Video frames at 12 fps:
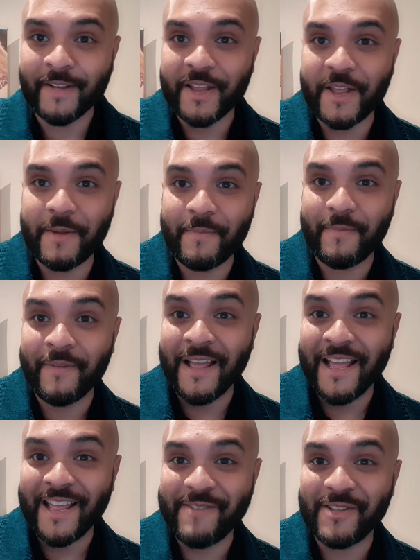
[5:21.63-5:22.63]
give
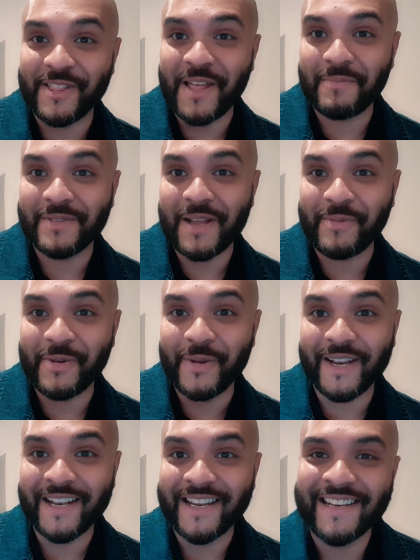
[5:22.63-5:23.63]
give a thumbs up to it
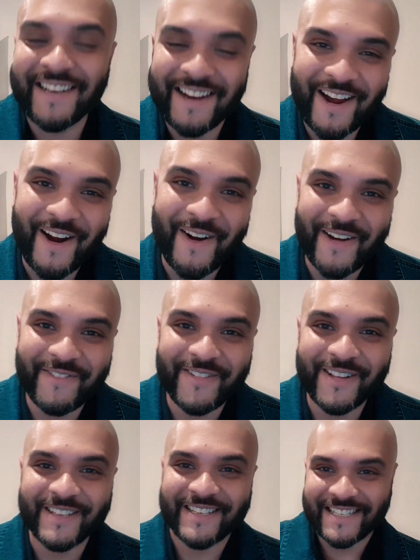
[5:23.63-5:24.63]
all right
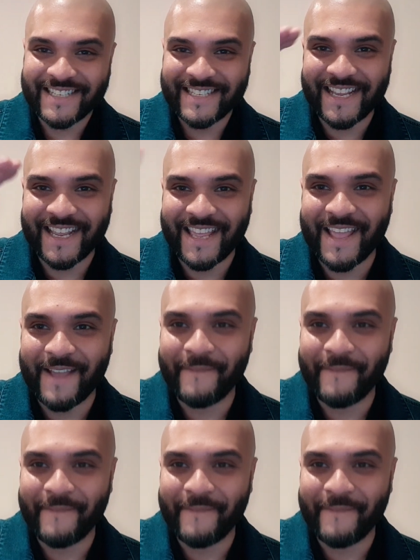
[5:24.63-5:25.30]
fellas take care